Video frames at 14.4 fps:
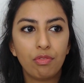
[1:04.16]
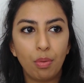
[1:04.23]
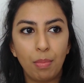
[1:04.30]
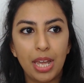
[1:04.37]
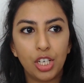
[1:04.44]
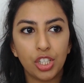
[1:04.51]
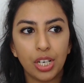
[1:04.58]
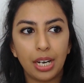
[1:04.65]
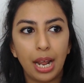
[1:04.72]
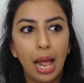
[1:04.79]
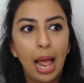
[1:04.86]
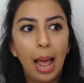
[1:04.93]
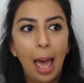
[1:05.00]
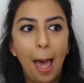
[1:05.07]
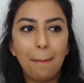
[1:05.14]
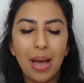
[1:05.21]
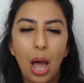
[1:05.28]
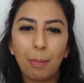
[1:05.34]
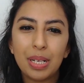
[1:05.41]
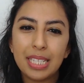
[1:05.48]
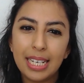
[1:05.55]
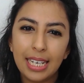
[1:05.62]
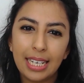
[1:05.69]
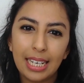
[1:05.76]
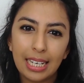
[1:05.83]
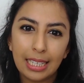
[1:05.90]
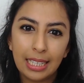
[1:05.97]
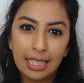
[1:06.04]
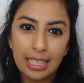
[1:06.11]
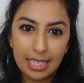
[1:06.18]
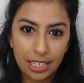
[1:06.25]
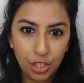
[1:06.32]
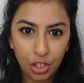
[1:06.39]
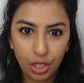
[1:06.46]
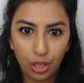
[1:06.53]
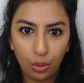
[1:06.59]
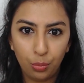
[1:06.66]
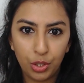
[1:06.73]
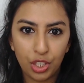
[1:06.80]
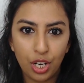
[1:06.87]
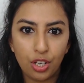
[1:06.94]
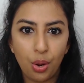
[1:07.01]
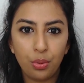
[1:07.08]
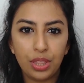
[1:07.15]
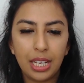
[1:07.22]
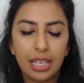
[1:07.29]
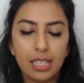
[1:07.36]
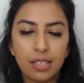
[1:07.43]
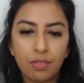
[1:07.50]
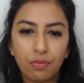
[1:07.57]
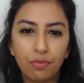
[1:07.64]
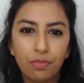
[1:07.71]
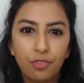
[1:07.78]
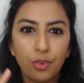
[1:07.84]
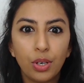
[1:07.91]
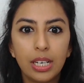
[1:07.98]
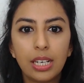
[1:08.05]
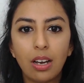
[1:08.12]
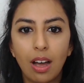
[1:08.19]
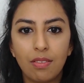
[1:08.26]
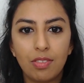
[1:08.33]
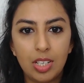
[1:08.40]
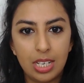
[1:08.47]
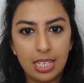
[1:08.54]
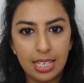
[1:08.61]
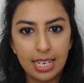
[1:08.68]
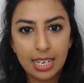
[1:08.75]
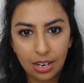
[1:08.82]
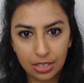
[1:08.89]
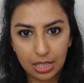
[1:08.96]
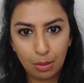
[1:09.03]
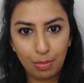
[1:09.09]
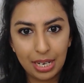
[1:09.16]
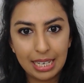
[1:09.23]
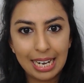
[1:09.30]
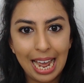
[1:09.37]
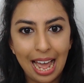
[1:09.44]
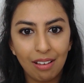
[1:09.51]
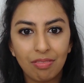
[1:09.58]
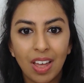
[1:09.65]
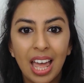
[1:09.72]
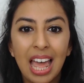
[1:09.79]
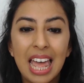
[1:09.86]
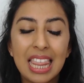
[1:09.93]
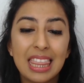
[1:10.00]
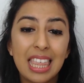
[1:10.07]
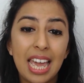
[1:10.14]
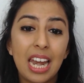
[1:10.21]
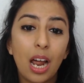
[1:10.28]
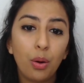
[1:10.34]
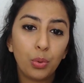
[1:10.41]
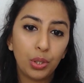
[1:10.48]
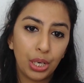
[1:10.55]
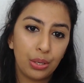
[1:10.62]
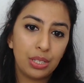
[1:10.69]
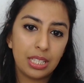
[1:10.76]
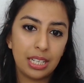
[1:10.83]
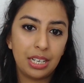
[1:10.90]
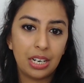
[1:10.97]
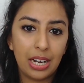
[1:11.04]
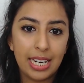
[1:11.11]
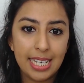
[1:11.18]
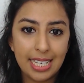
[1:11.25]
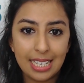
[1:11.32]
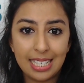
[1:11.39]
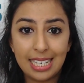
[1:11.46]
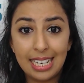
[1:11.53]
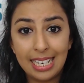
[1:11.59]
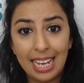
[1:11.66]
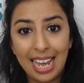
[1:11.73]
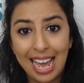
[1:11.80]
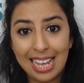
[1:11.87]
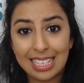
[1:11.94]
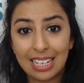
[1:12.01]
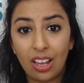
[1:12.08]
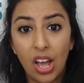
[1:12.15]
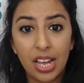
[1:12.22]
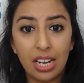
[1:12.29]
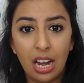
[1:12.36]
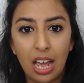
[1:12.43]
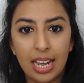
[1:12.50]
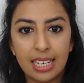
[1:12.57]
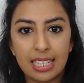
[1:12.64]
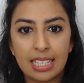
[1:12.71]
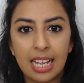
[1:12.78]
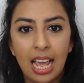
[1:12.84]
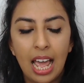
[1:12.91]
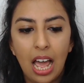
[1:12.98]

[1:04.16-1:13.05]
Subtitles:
information about a particular condition which I don't think is fully covered in detail in the BNF, then I will go to the NICE CKS guidelines.